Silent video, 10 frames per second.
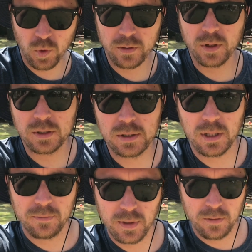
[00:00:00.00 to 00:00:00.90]
advanced
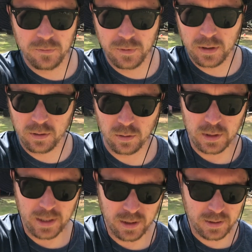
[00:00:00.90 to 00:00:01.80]
stuff and figure it all
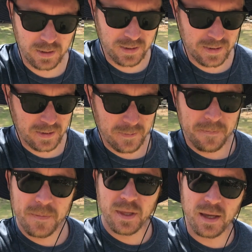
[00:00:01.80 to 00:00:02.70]
out
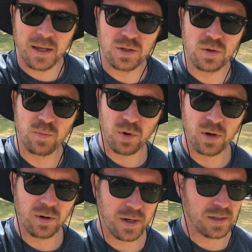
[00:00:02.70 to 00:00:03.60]
as you progress.